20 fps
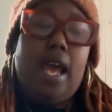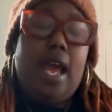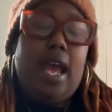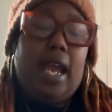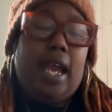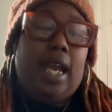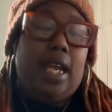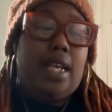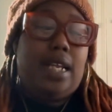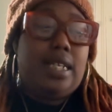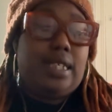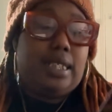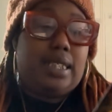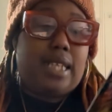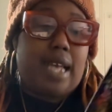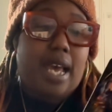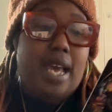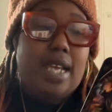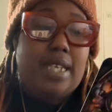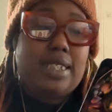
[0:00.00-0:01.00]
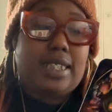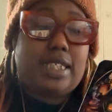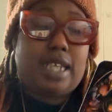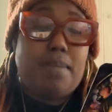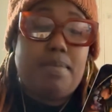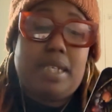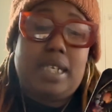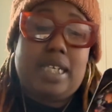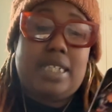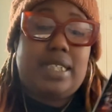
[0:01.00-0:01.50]
And it says
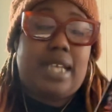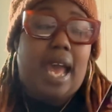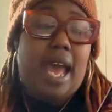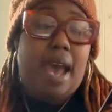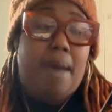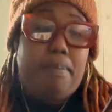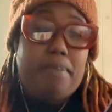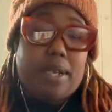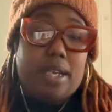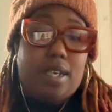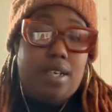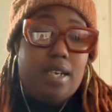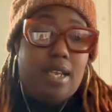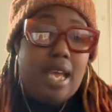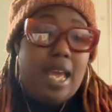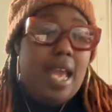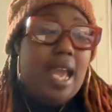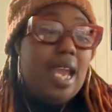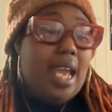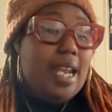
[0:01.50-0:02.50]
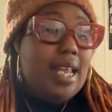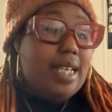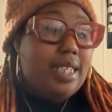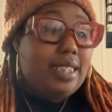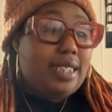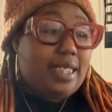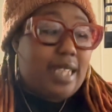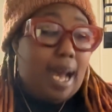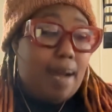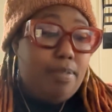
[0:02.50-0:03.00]
something has happened. It
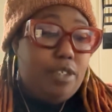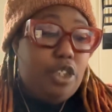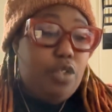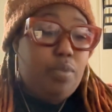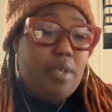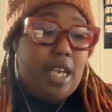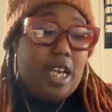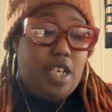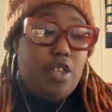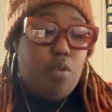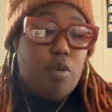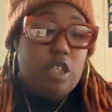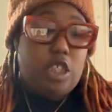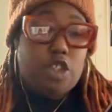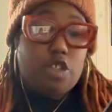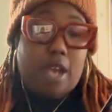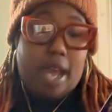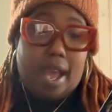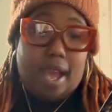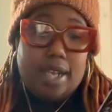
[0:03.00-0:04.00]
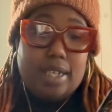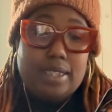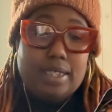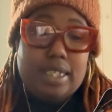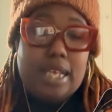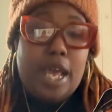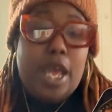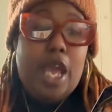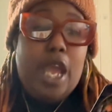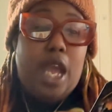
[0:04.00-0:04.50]
has stopped you in your
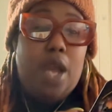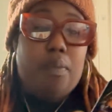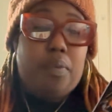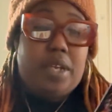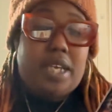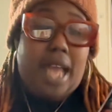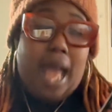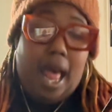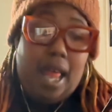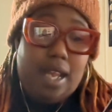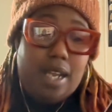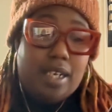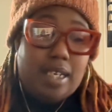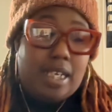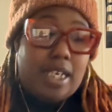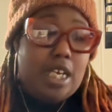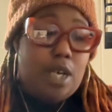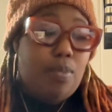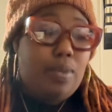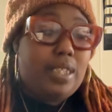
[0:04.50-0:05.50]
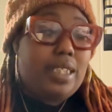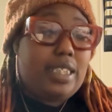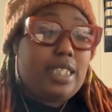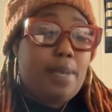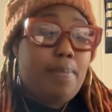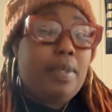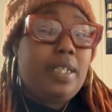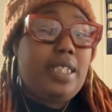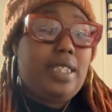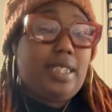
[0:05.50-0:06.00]
tracks. In reality, it was
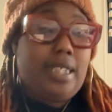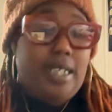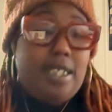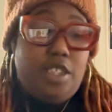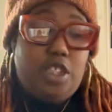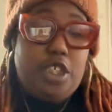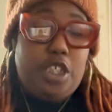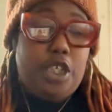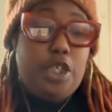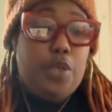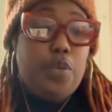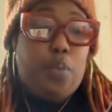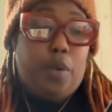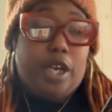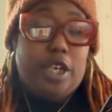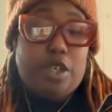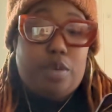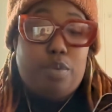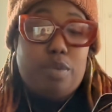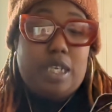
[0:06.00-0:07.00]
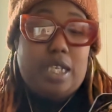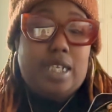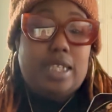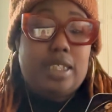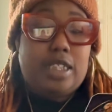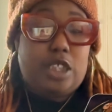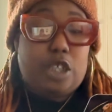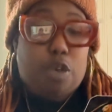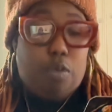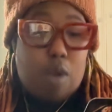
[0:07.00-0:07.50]
simply teaching you where you
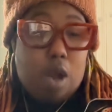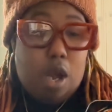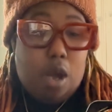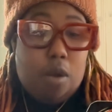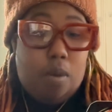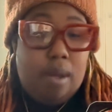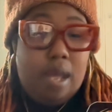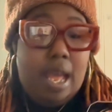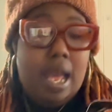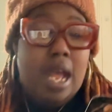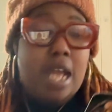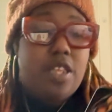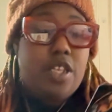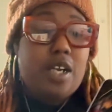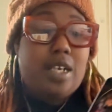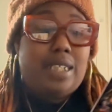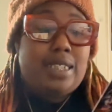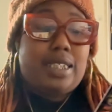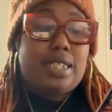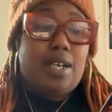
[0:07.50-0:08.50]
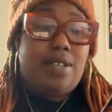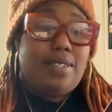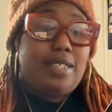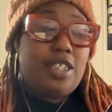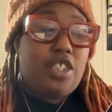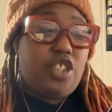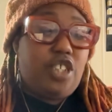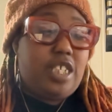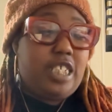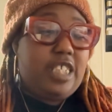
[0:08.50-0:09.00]
needed to grow. There is no
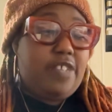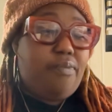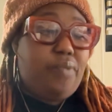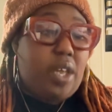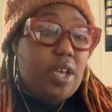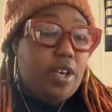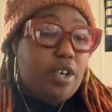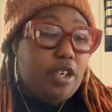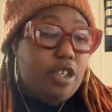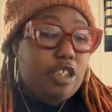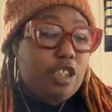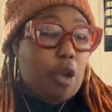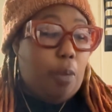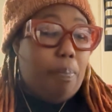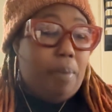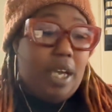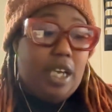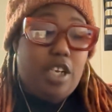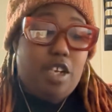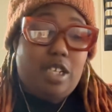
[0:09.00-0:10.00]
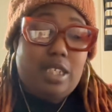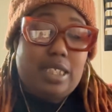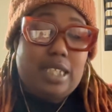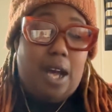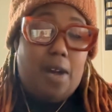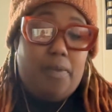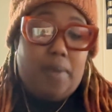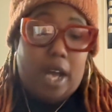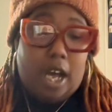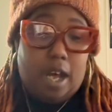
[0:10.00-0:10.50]
such thing as failure, so pick
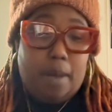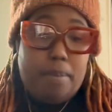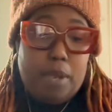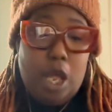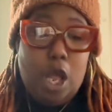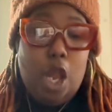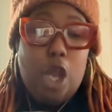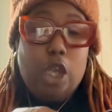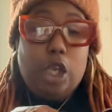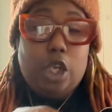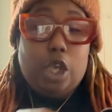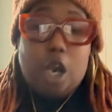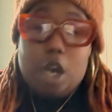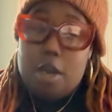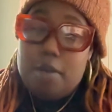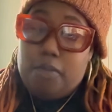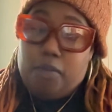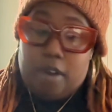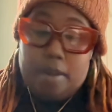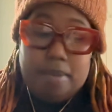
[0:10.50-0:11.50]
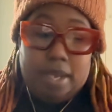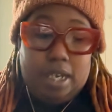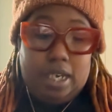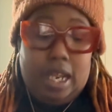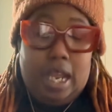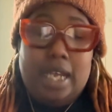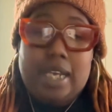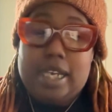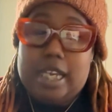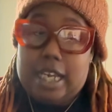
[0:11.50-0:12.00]
yourself up, learn from it,
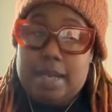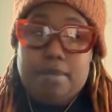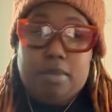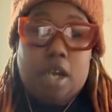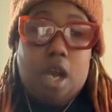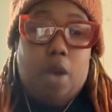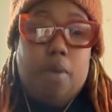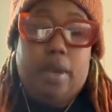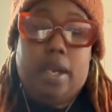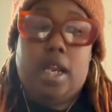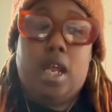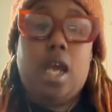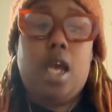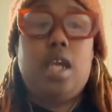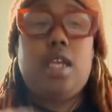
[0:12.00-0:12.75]
and keep going.